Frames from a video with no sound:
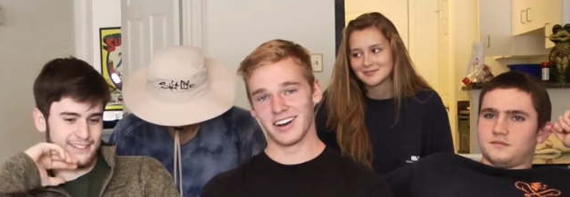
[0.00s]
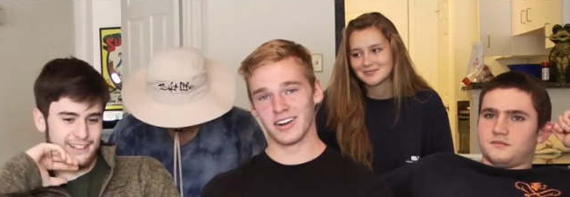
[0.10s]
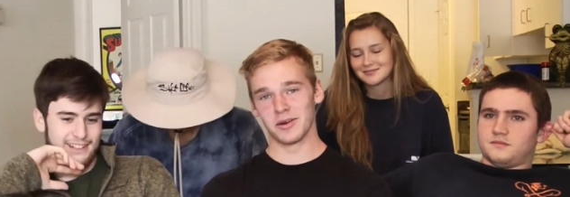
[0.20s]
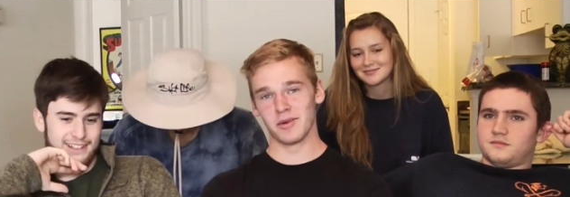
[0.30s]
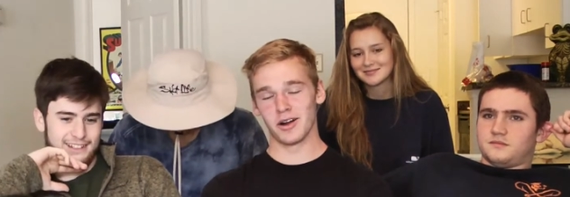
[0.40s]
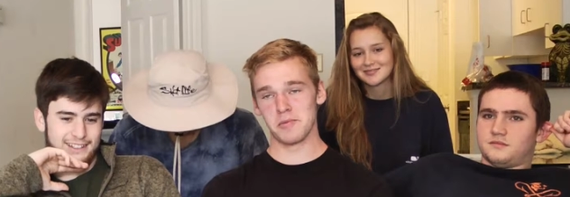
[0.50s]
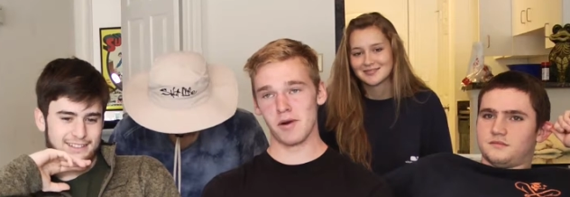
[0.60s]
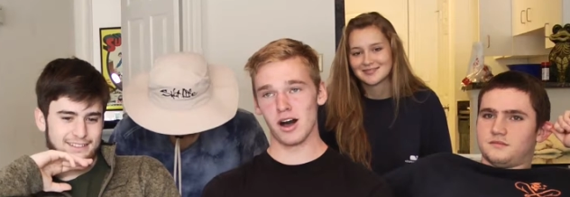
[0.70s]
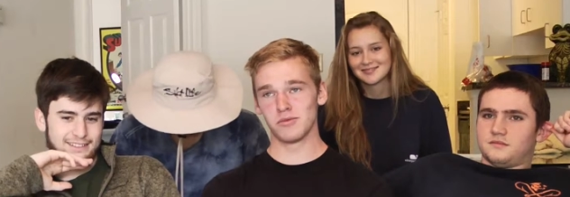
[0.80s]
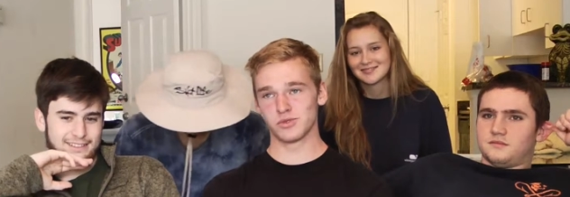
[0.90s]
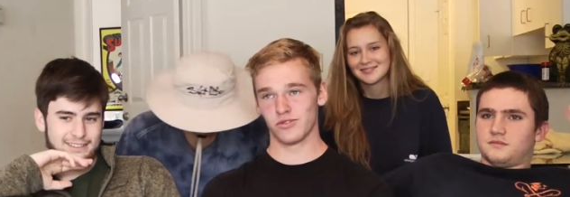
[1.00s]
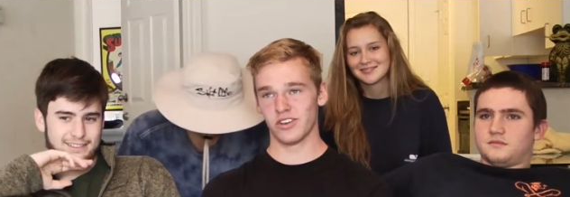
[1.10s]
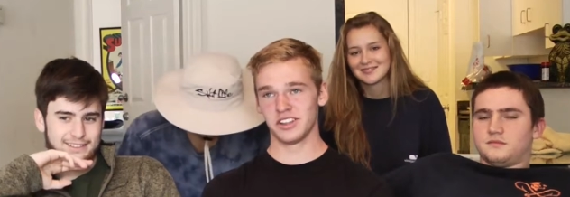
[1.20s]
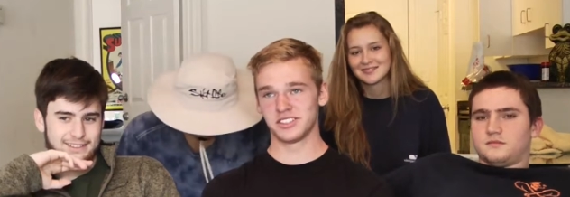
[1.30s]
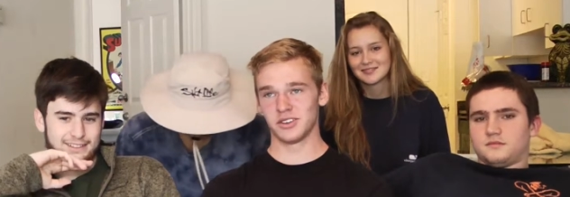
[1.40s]
Speaker 1: our our moms were
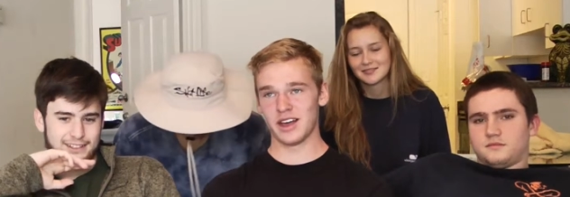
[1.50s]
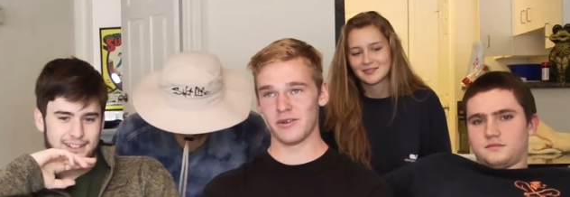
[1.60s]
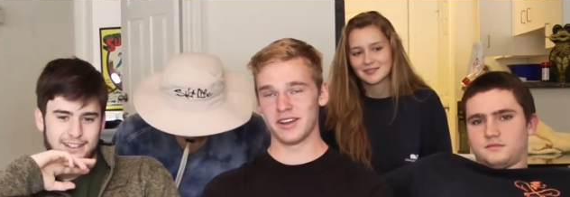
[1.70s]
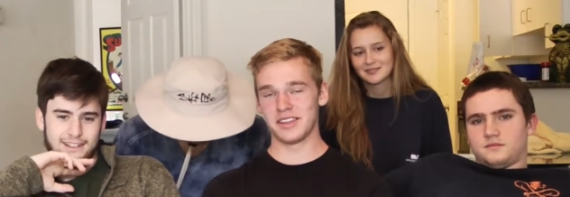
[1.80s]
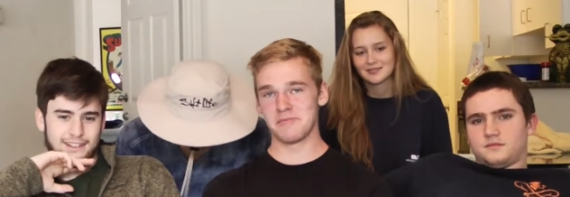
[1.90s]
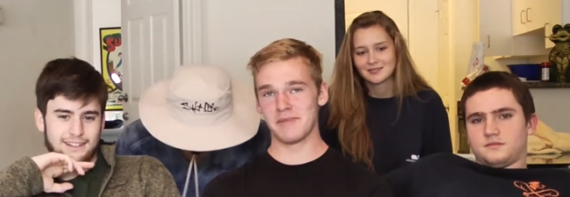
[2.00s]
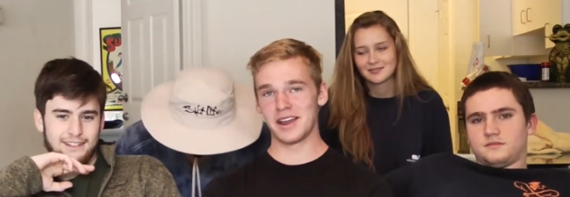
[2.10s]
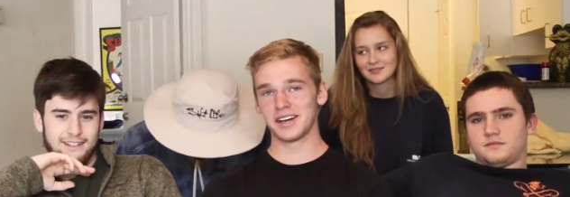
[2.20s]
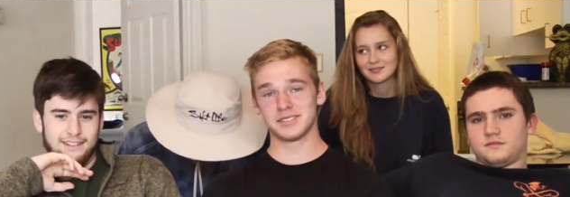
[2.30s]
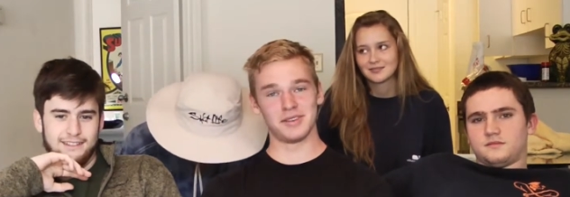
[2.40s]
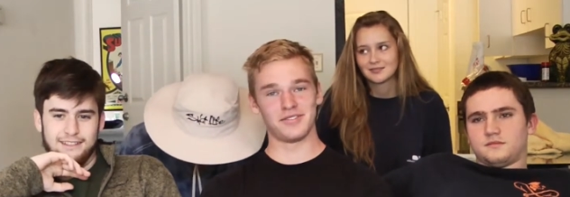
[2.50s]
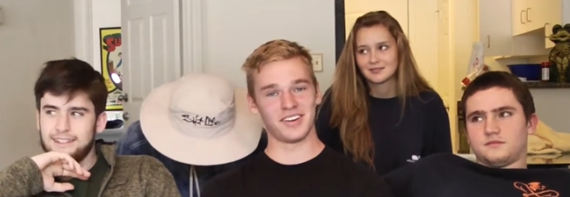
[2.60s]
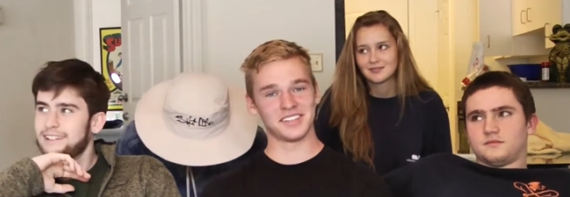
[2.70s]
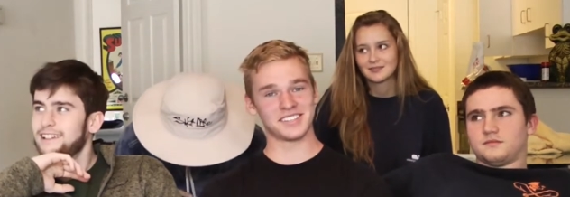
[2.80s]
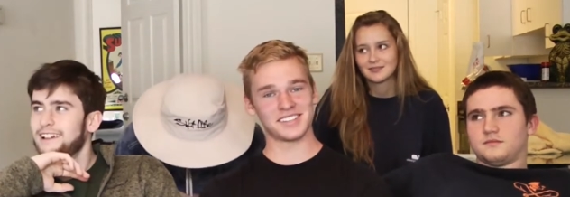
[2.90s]
friends, so that way they
Speaker 2: made us be
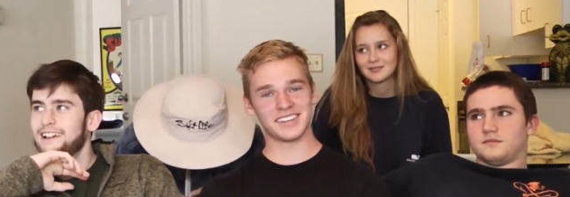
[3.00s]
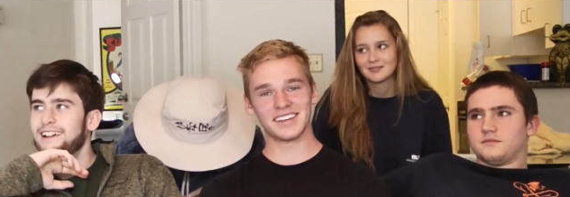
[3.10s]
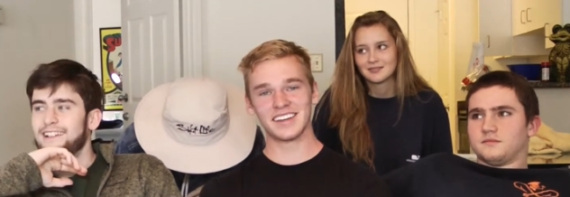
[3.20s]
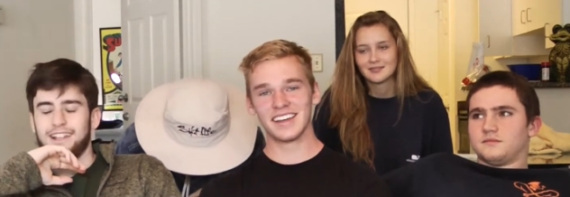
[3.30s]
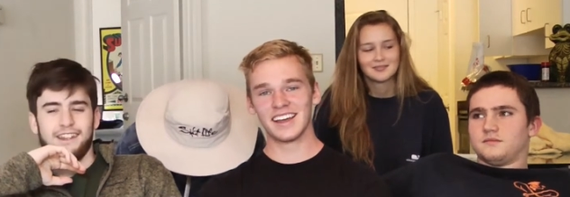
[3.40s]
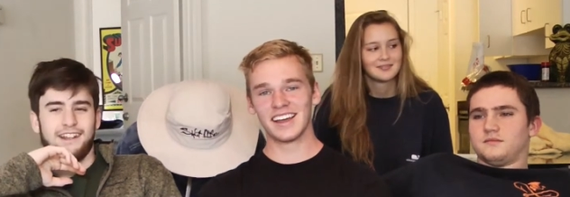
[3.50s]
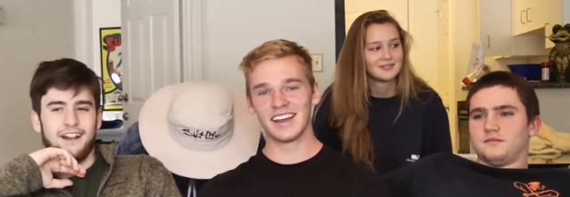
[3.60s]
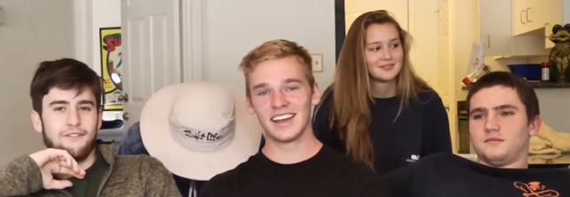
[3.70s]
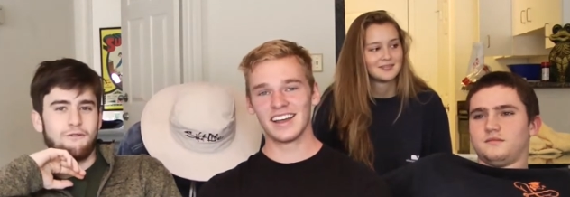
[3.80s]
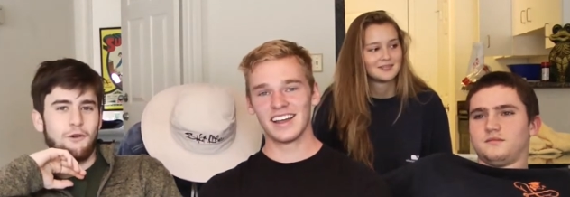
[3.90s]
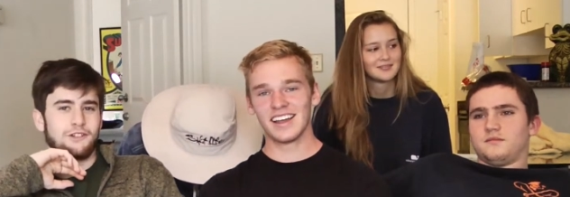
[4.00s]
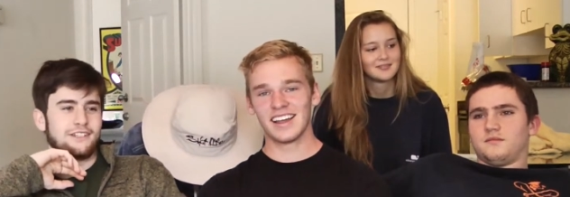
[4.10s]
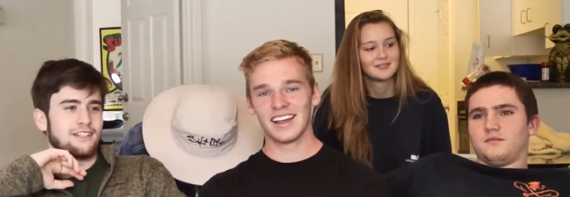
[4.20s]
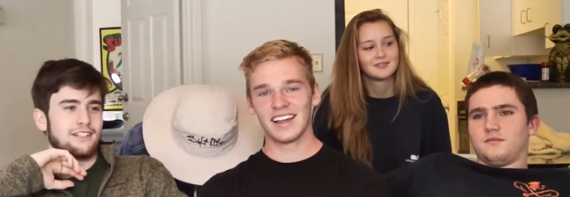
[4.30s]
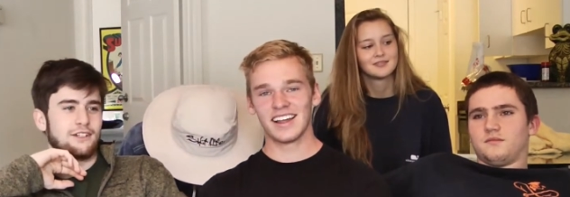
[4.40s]
friends. Yeah, they kind of
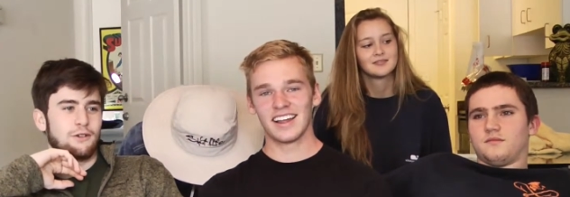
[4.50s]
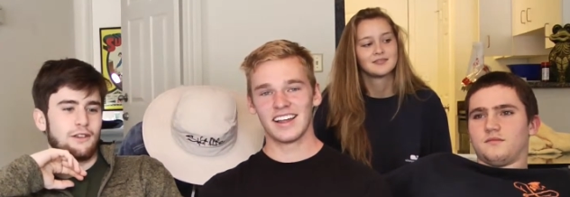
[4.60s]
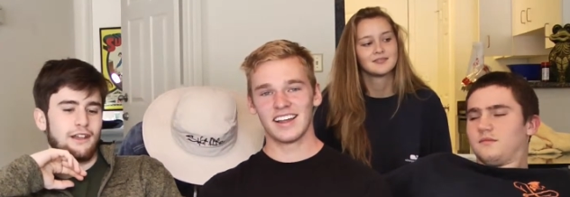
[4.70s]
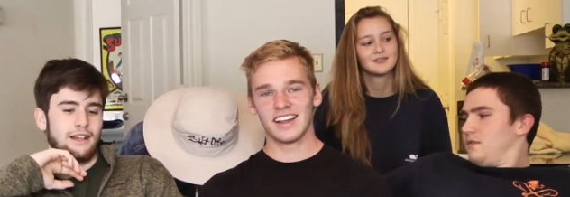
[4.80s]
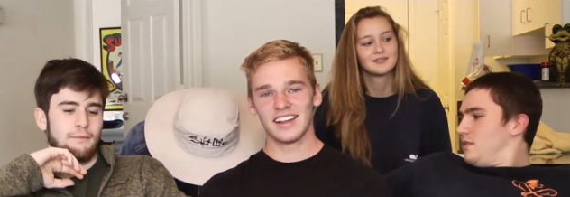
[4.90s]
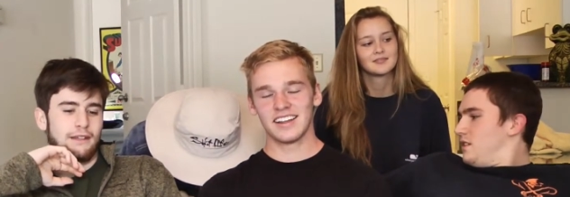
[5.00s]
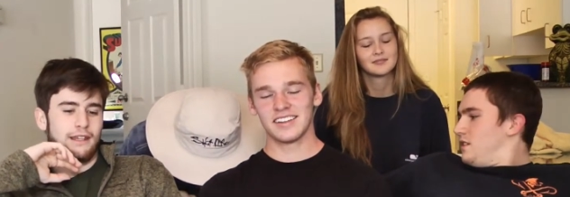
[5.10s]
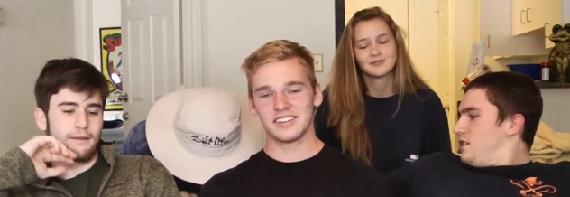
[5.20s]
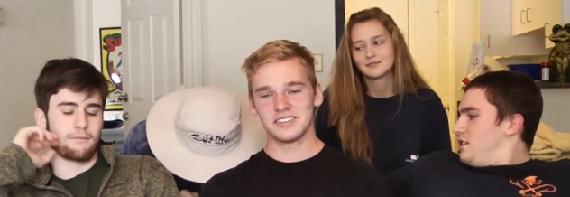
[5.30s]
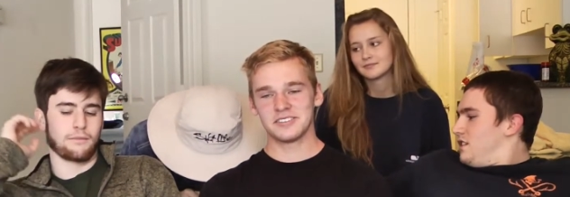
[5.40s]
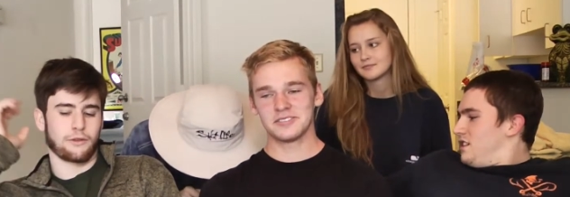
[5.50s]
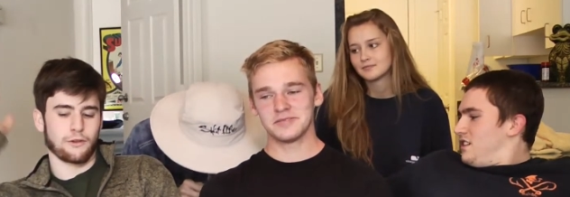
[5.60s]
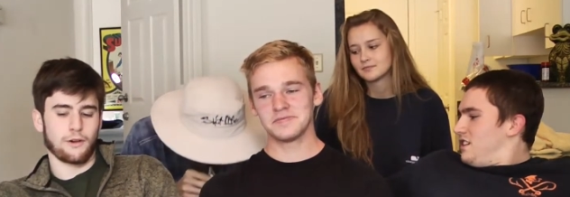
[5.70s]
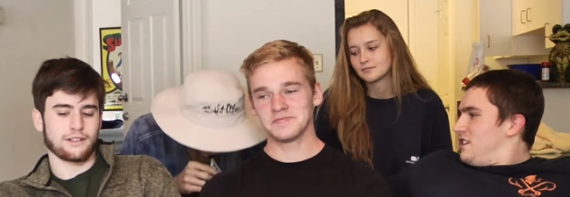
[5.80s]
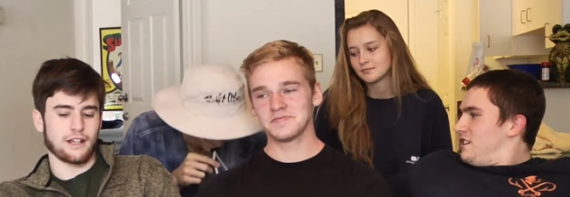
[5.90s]
forced us into it. Like, I mean, they
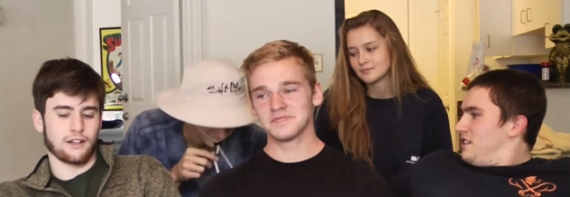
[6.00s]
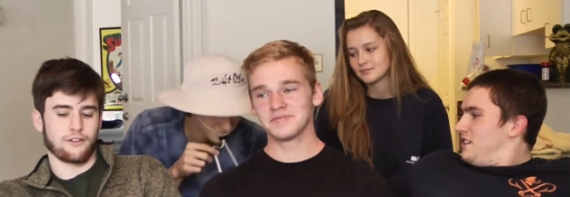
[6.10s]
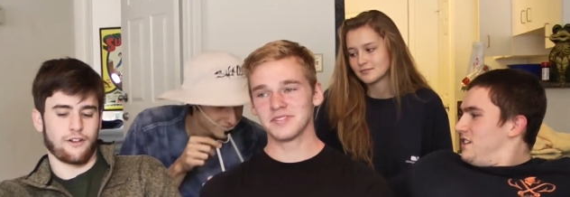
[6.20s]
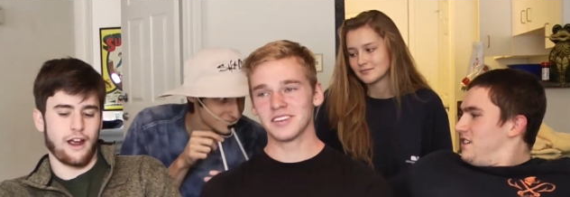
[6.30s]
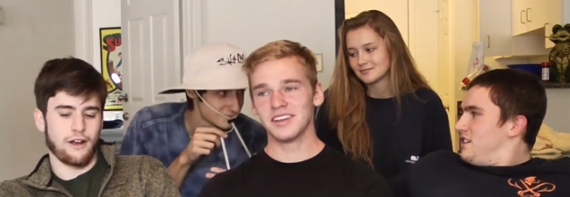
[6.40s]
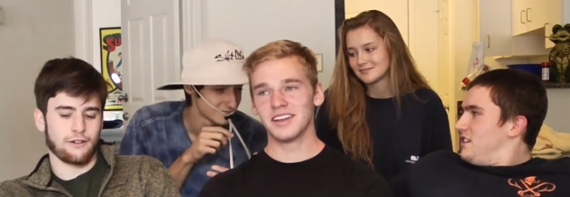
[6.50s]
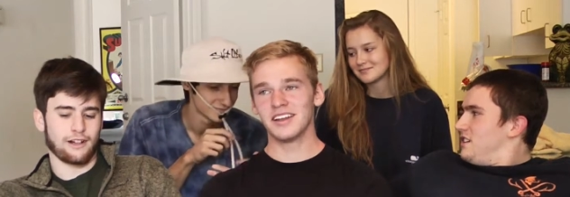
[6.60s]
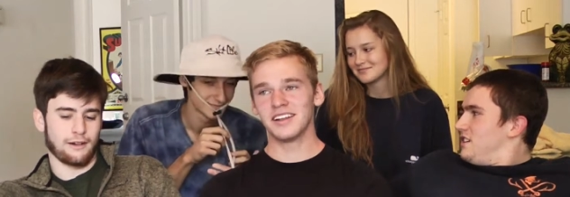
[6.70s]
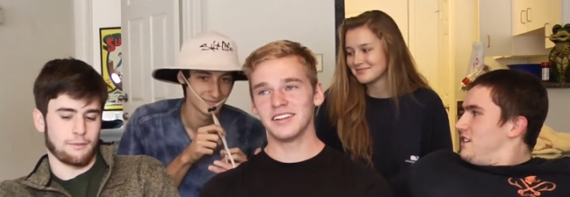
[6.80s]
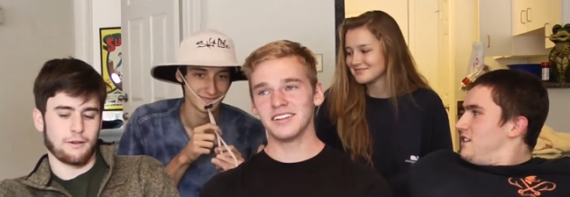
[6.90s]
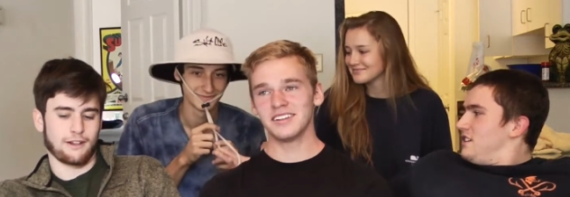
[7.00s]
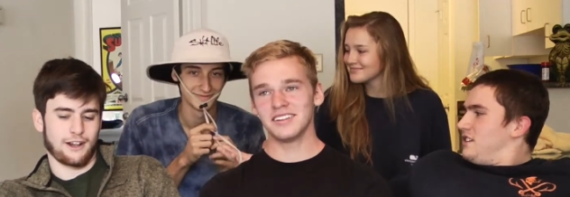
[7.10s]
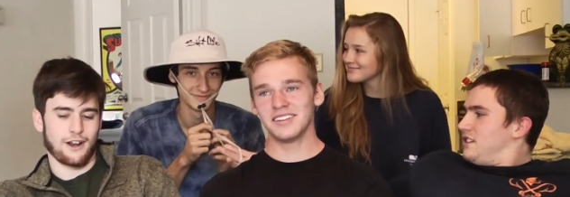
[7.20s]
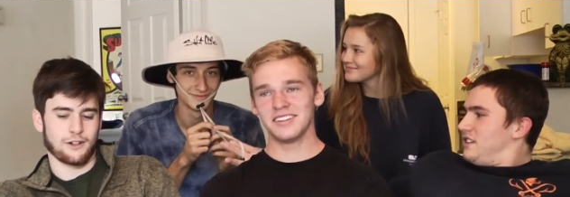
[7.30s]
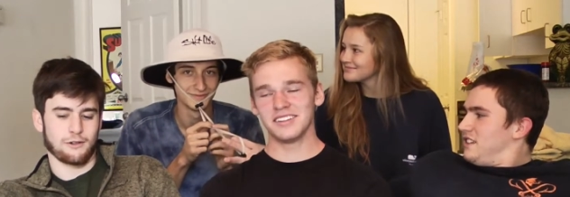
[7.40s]
threw us on the ground and put a gun